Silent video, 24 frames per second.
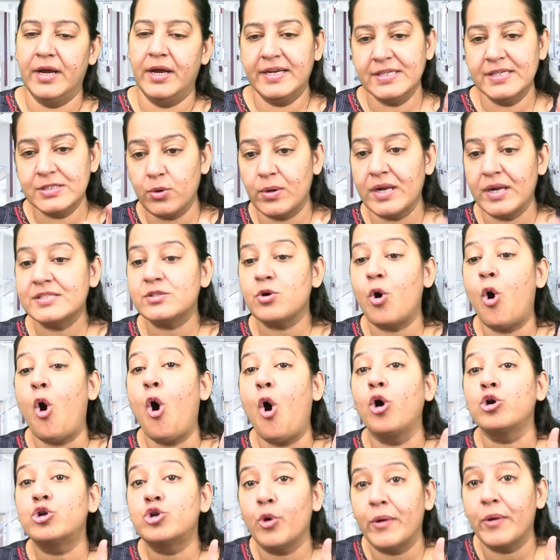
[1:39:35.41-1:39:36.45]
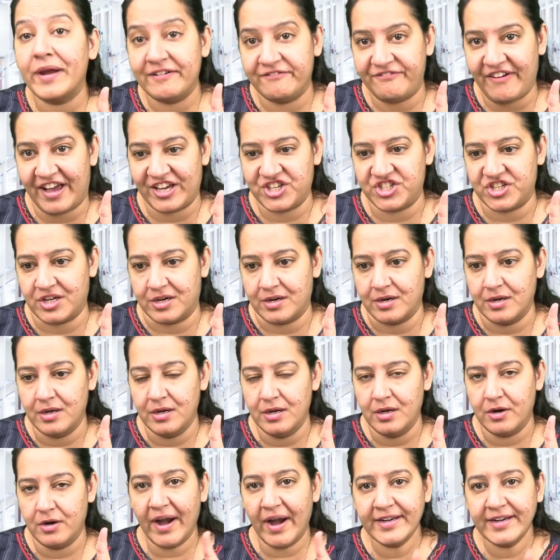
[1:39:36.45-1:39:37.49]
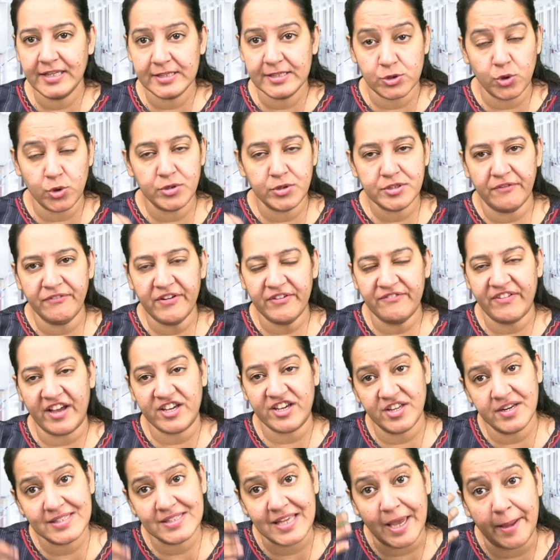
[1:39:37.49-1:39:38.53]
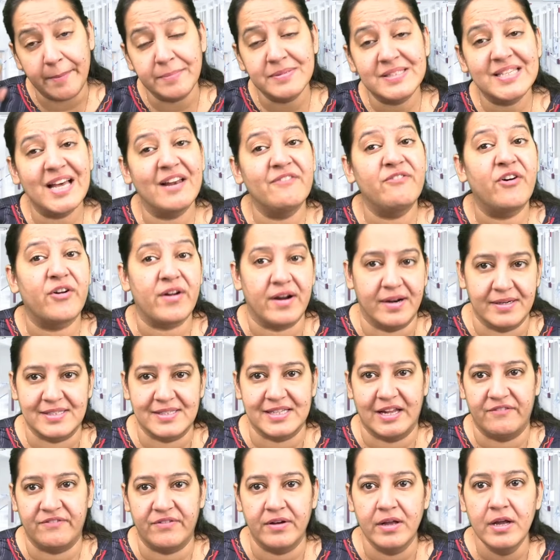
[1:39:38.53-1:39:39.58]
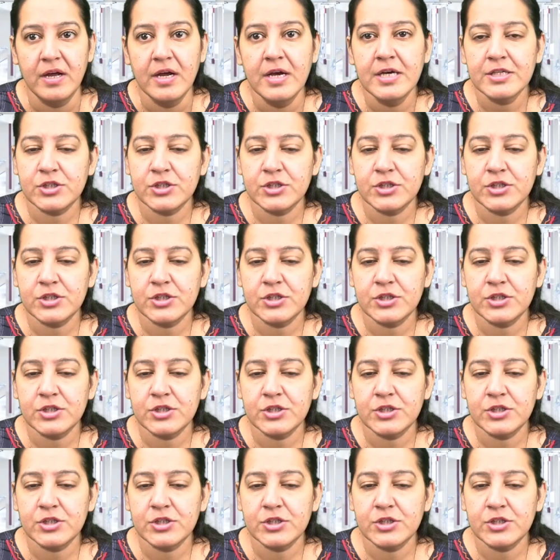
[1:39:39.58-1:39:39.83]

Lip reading: It is known as auto-infection, right? The source of infection is himself or herself.